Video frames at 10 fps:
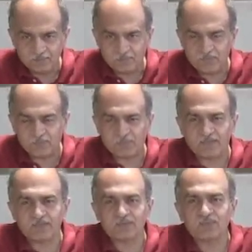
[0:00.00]

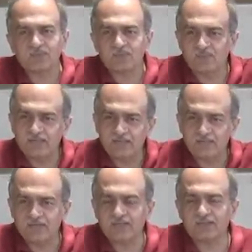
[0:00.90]
people who have been
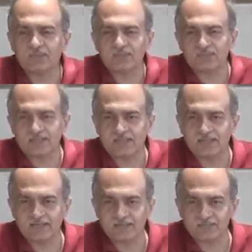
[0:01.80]
living in those
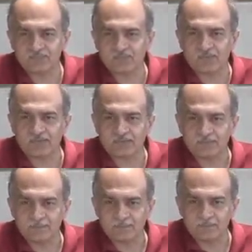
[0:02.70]
areas for
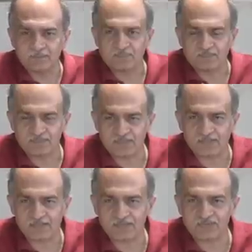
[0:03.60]

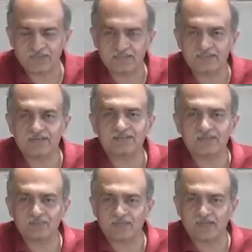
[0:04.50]
generations are
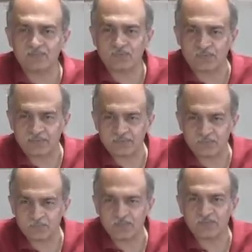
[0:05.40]
sometimes ordered
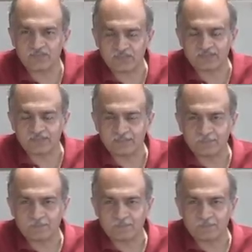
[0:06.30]
to be evicted.